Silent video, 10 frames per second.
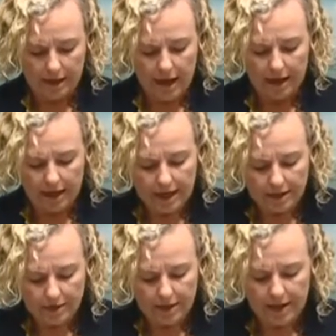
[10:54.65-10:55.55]
And
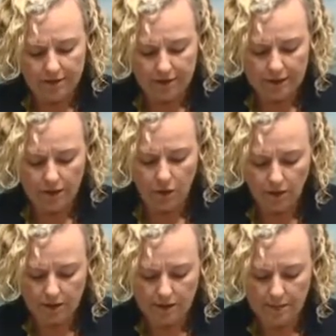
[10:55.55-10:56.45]
even then, these
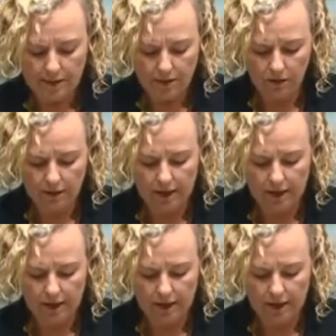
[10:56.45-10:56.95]
costs themselves